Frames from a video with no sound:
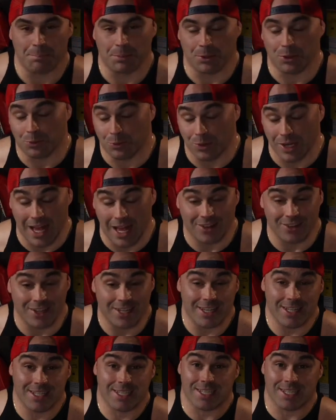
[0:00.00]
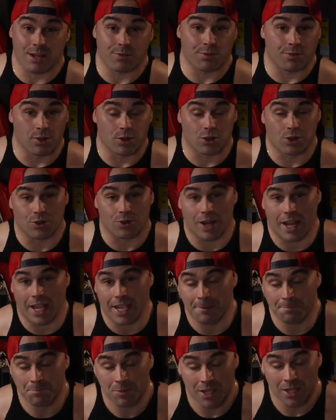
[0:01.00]
but the reality is, is I feel
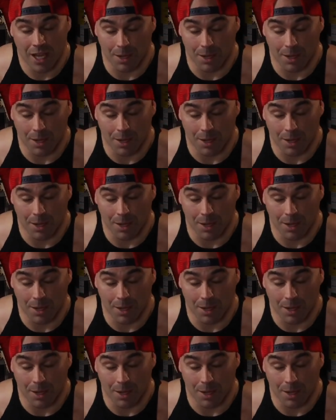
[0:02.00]
great.